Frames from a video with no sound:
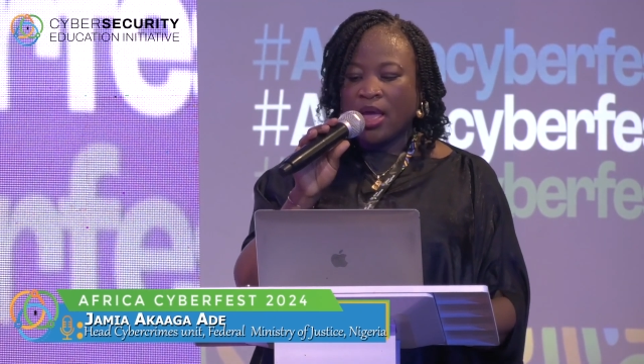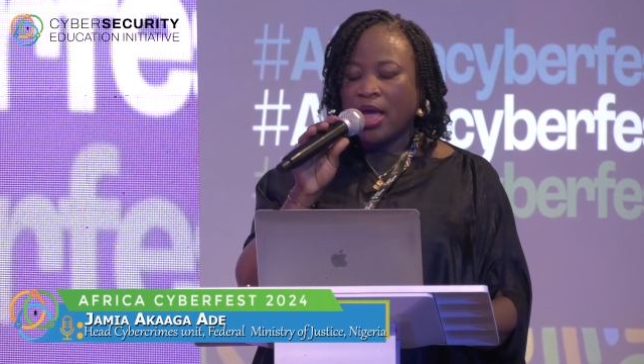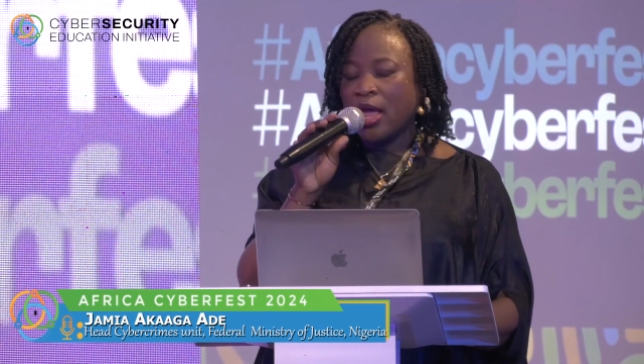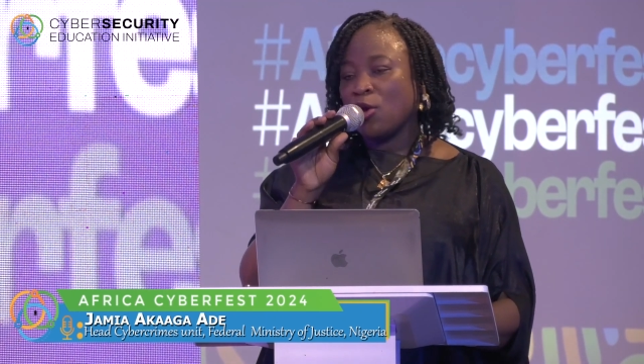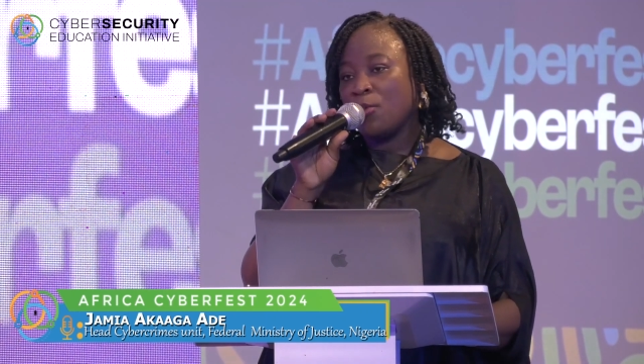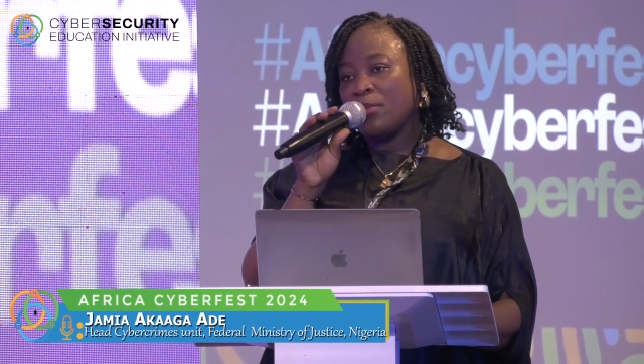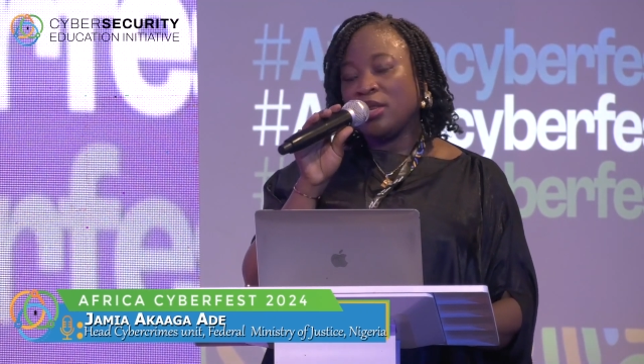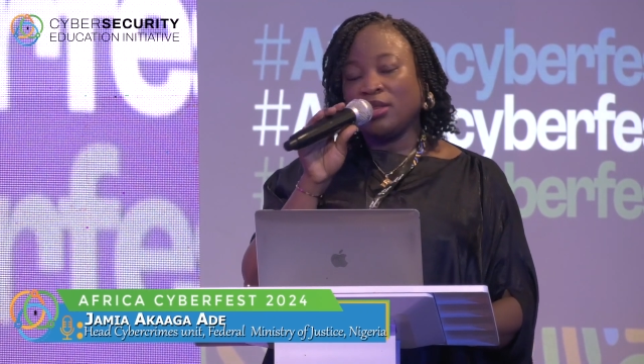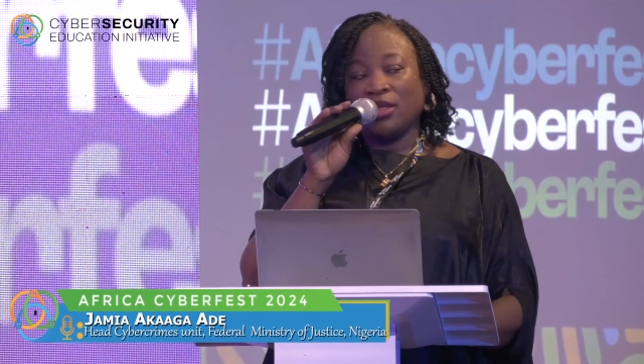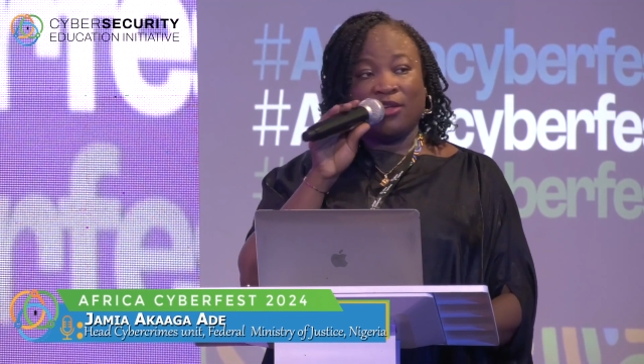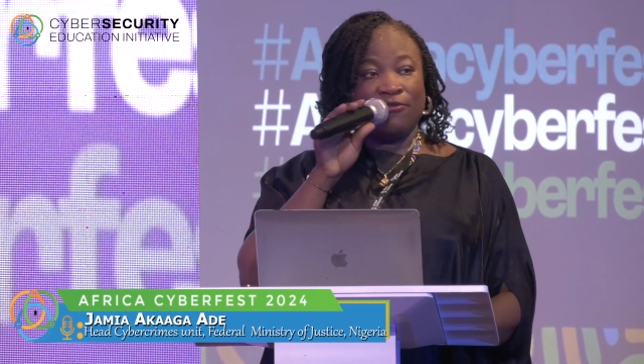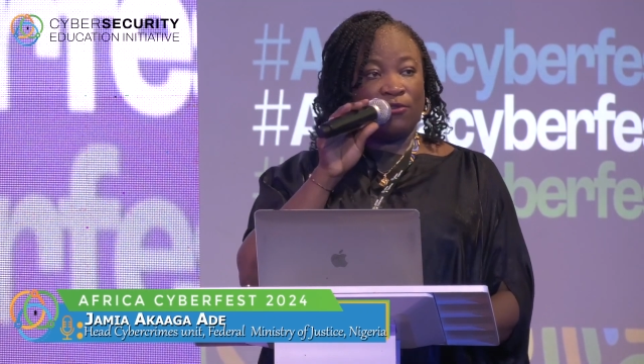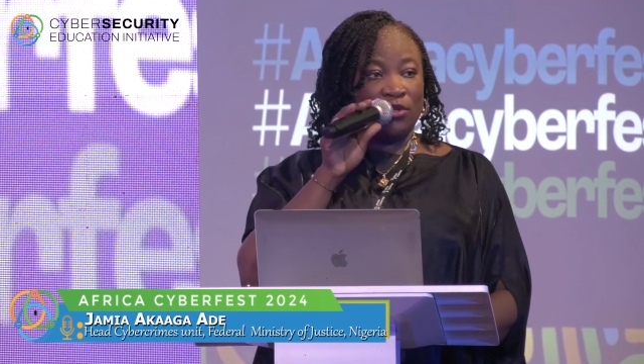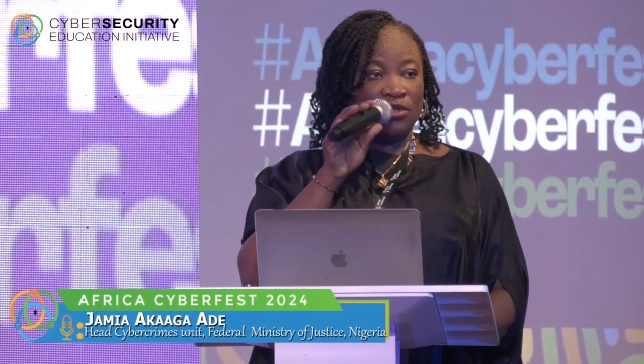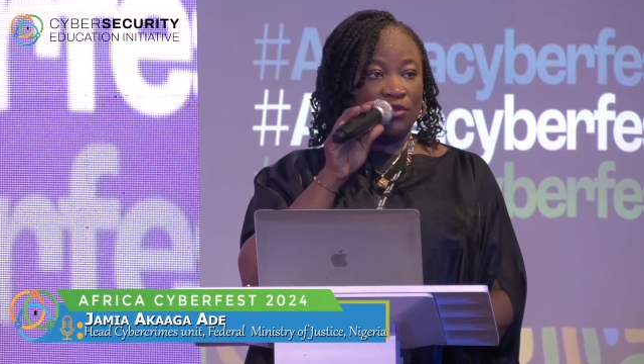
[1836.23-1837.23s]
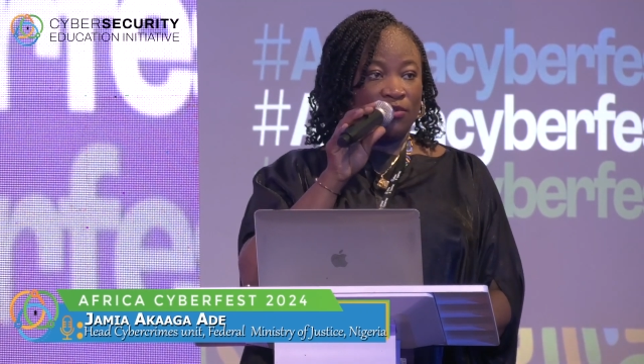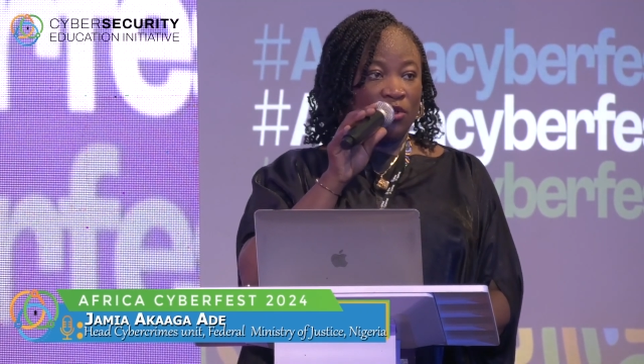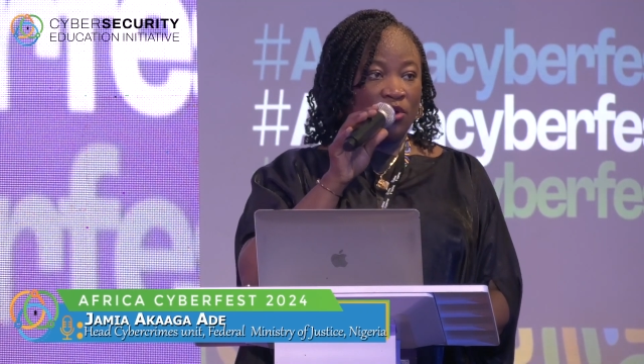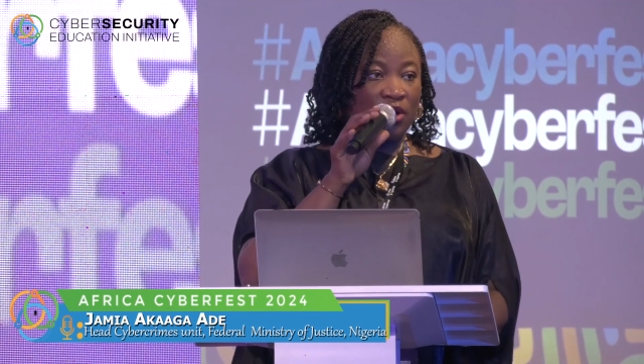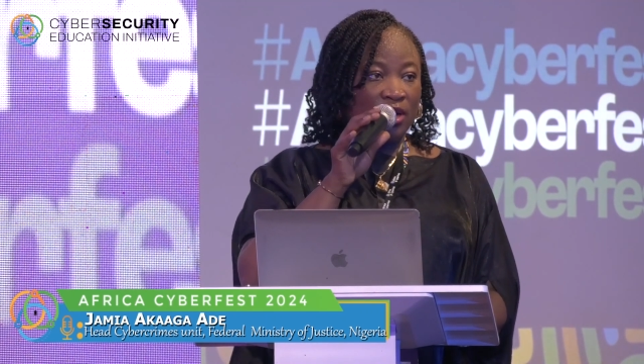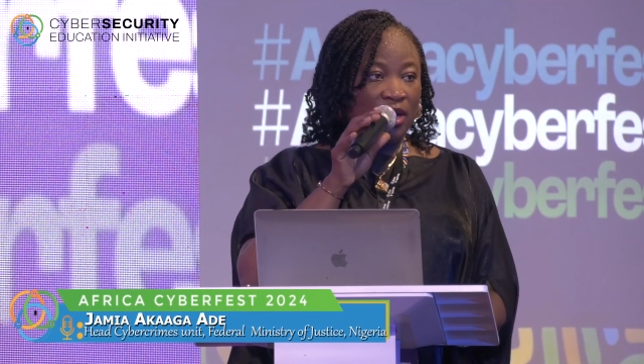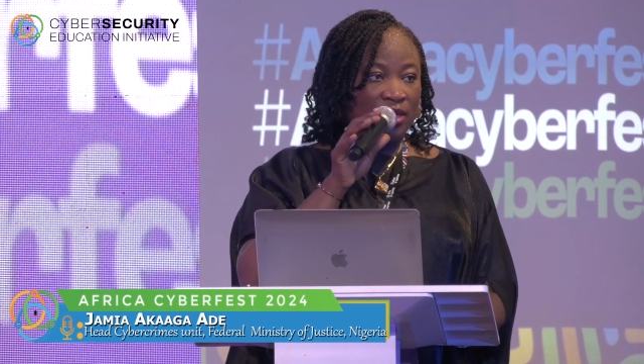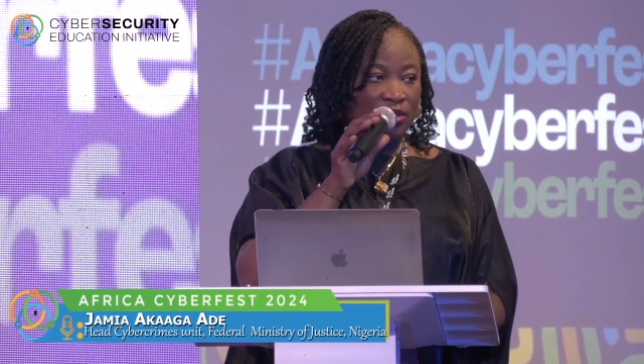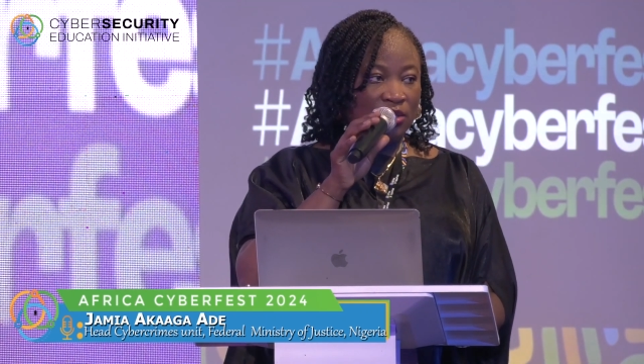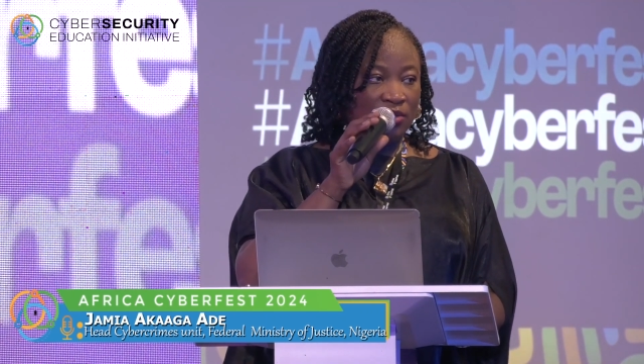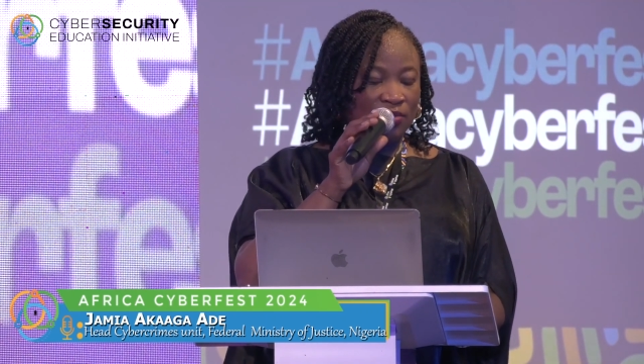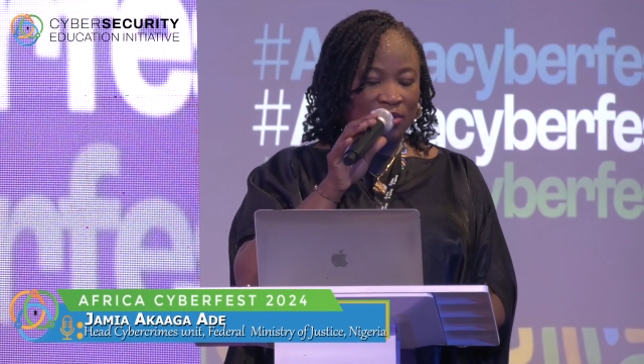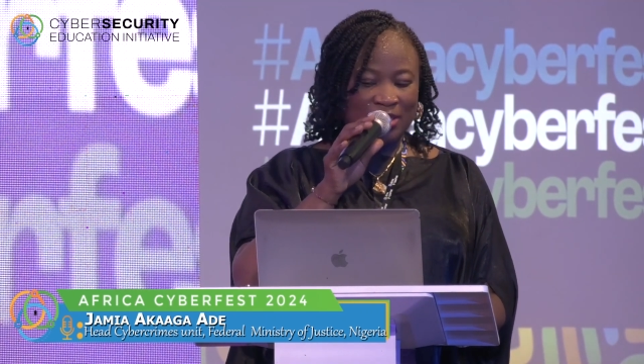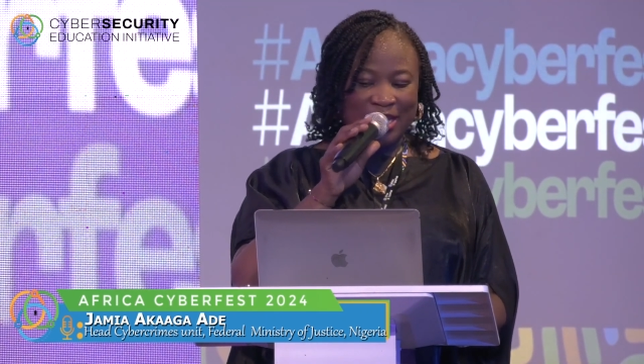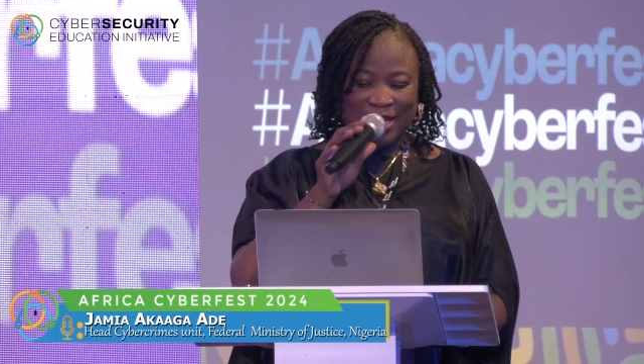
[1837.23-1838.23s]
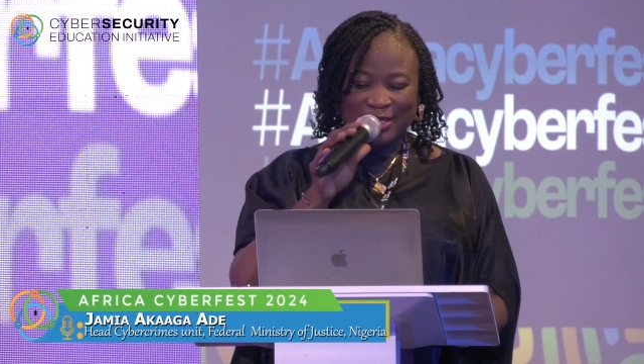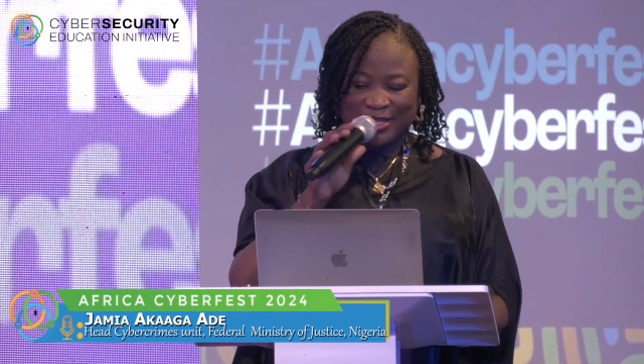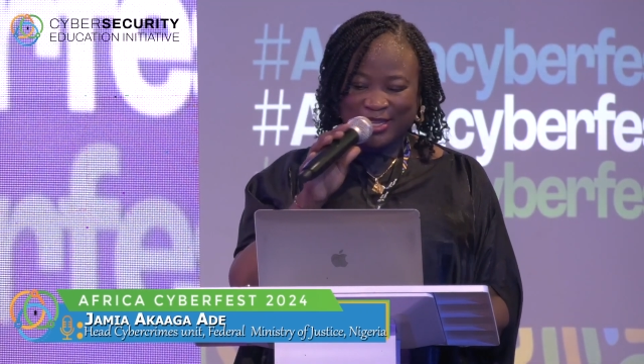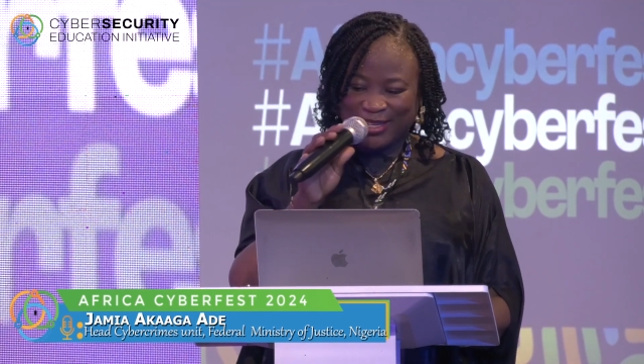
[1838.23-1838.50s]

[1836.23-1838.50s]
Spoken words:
I commend the efforts of the organizers of CICED,